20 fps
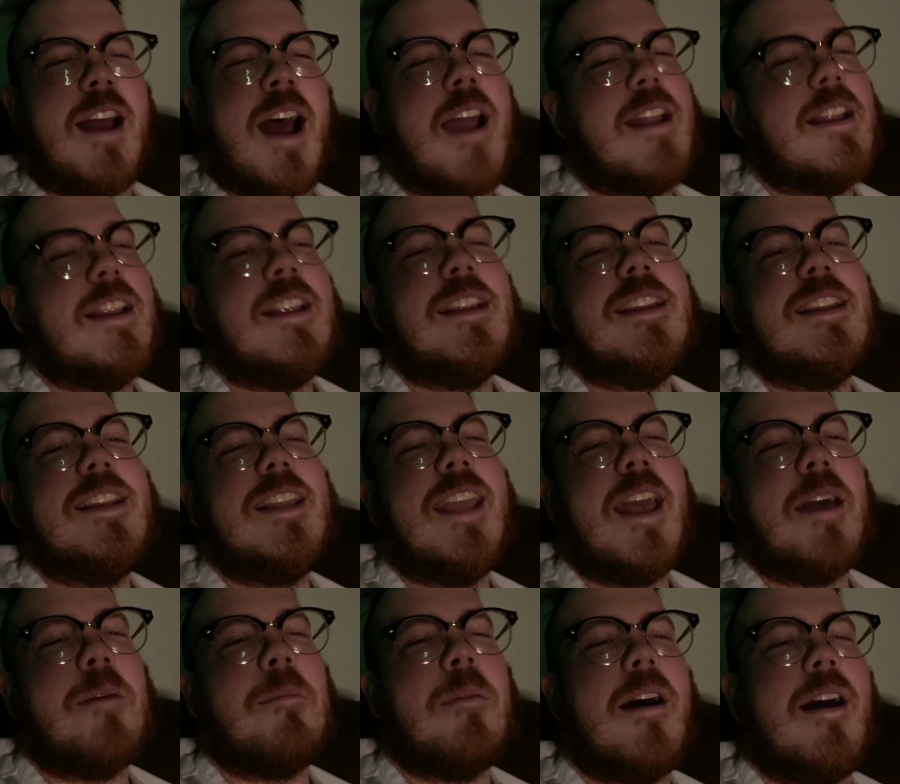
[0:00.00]
I needed to
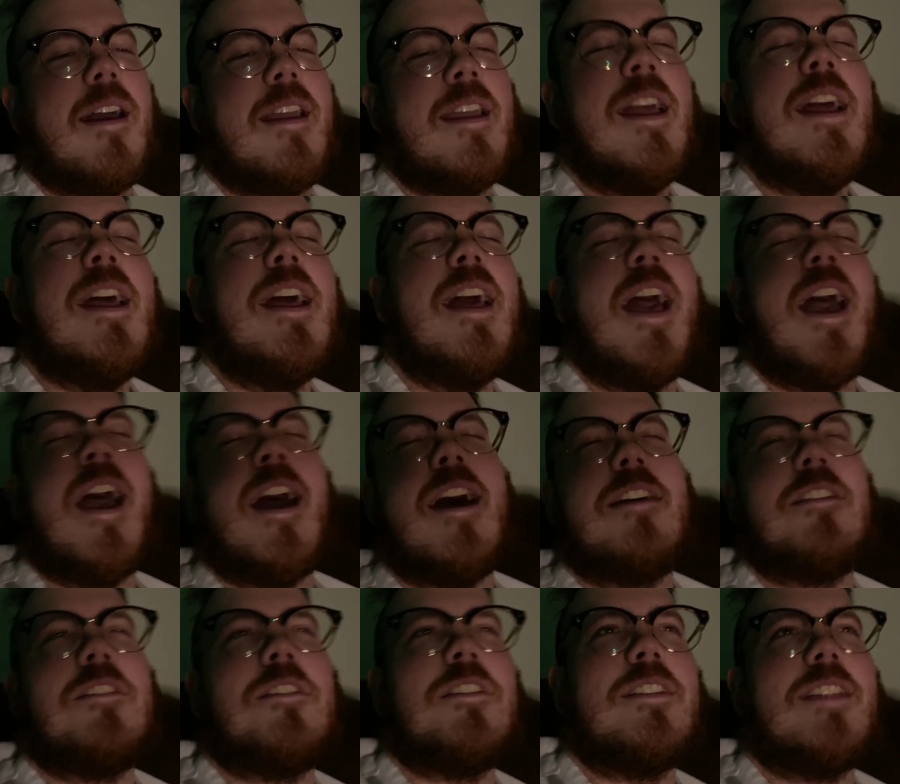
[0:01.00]
get my
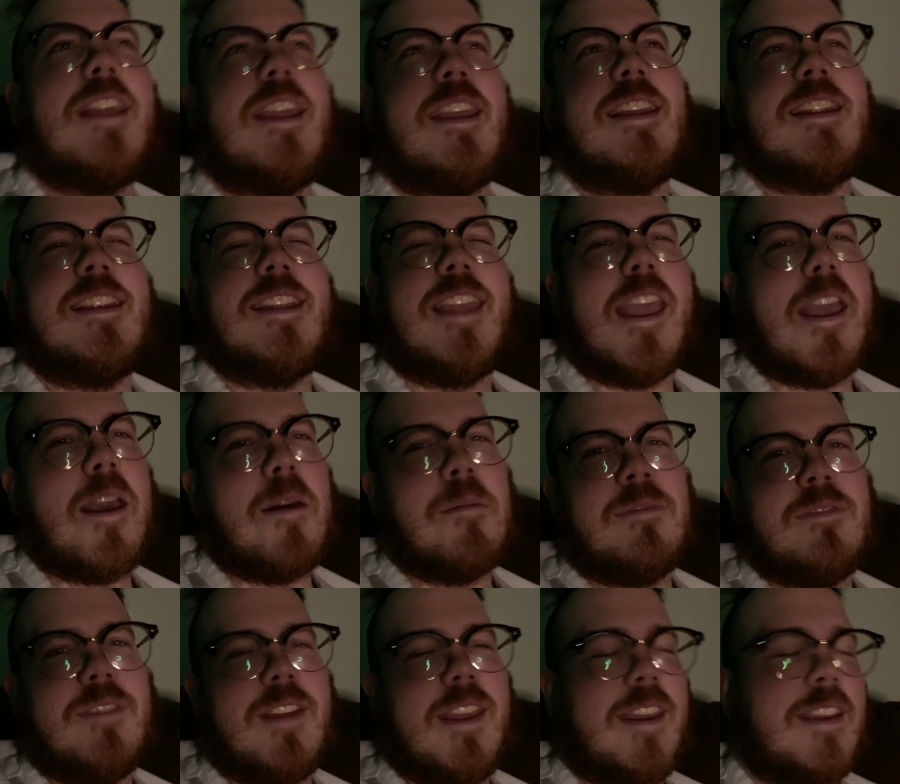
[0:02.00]
Heather Langenkamp
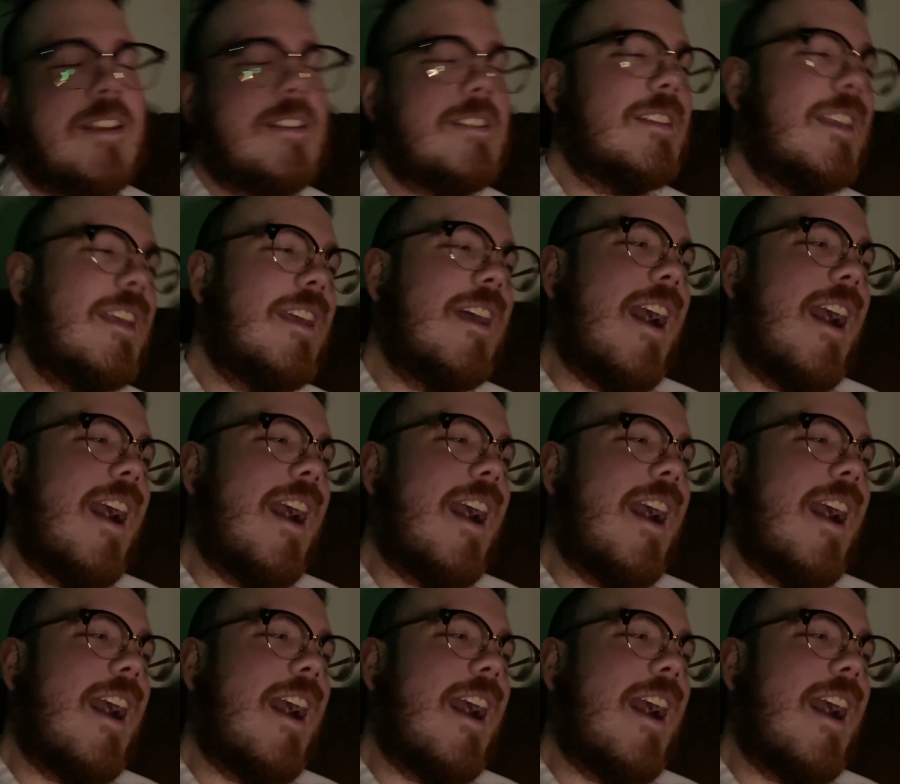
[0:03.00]
fix.